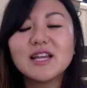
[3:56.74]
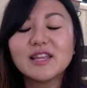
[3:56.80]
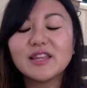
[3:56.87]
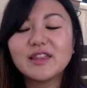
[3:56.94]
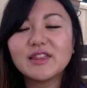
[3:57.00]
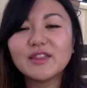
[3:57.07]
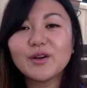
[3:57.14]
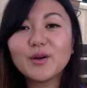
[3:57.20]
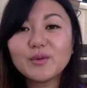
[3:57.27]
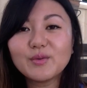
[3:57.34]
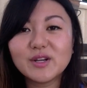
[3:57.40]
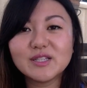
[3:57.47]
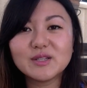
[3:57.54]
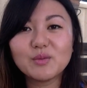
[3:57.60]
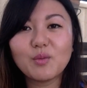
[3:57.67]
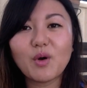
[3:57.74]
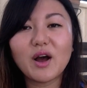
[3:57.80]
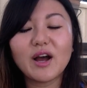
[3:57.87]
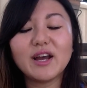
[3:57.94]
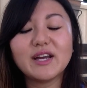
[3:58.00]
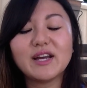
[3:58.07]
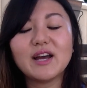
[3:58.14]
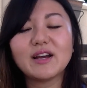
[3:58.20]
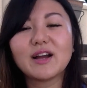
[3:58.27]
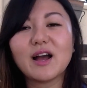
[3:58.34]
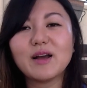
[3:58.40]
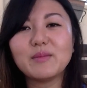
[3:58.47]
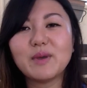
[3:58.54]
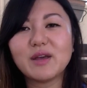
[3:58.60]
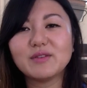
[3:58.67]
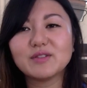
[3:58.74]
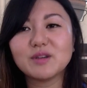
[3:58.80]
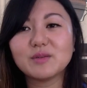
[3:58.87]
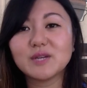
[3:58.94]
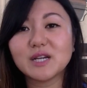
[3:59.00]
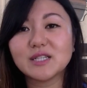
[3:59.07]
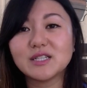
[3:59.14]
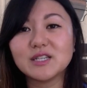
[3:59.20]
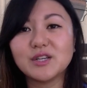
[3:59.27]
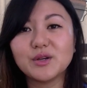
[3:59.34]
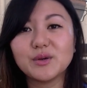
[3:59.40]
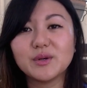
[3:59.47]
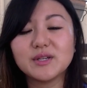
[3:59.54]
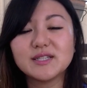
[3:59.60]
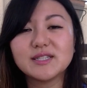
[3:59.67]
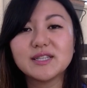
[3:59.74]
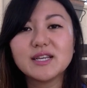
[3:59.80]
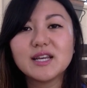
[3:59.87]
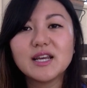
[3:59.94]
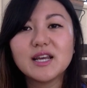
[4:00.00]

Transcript: The third reason why a guy may have stopped texting you is,